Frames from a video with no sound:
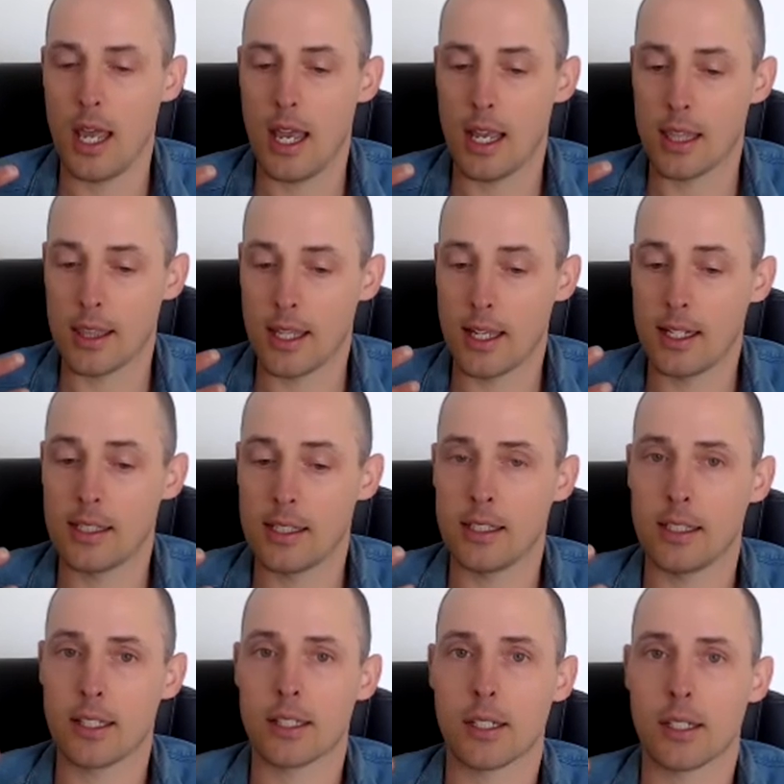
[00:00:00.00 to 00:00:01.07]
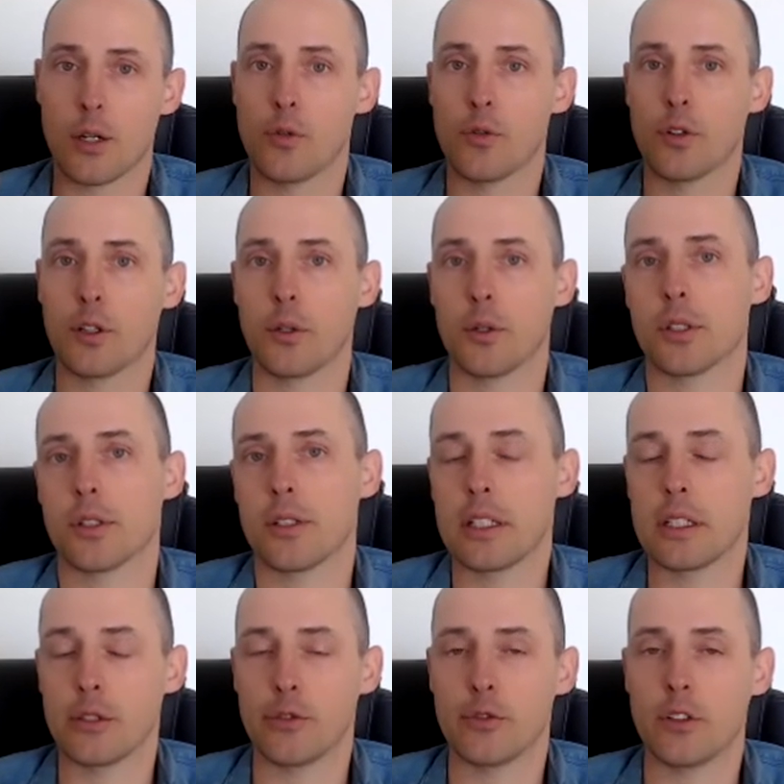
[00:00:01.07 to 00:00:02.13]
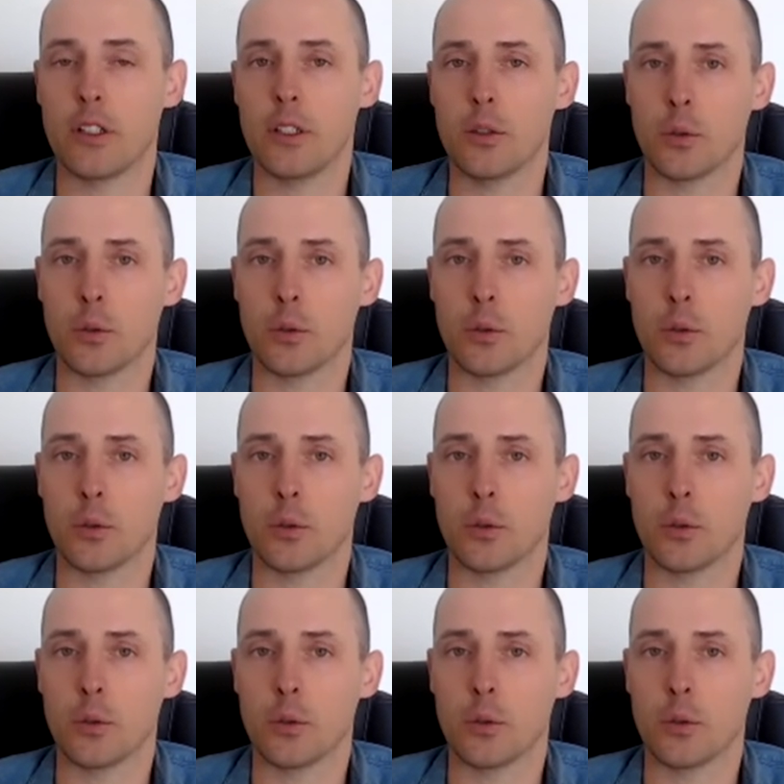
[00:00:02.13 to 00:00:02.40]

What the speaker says: And that in itself can also interfere